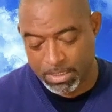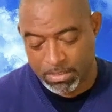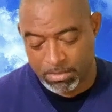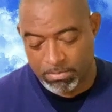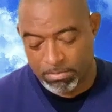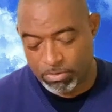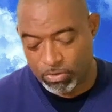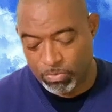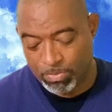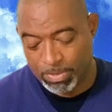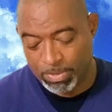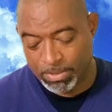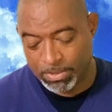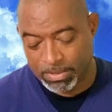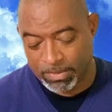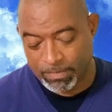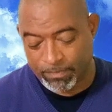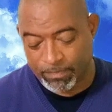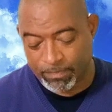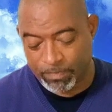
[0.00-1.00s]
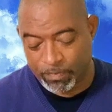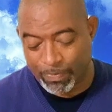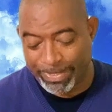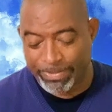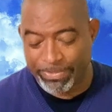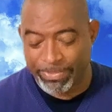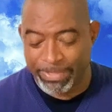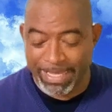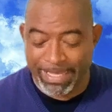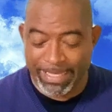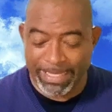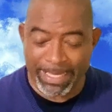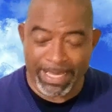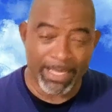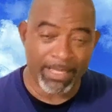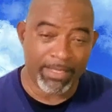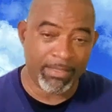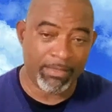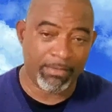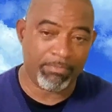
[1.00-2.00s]
Normal stuff. Quick
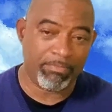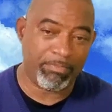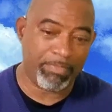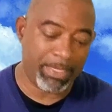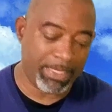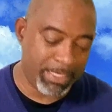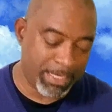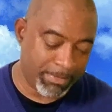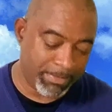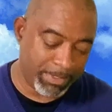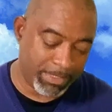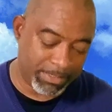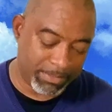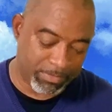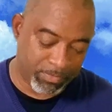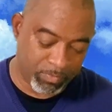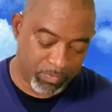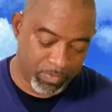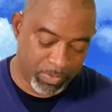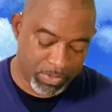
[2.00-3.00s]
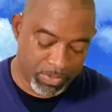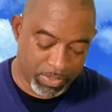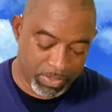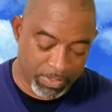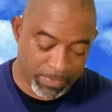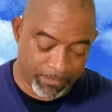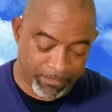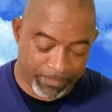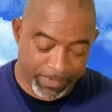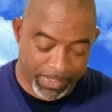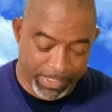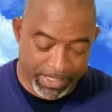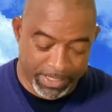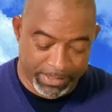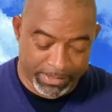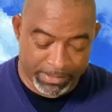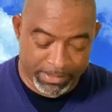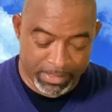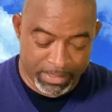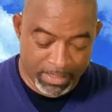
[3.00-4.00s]
thinking, being able to work on your
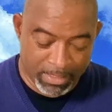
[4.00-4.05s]
feet,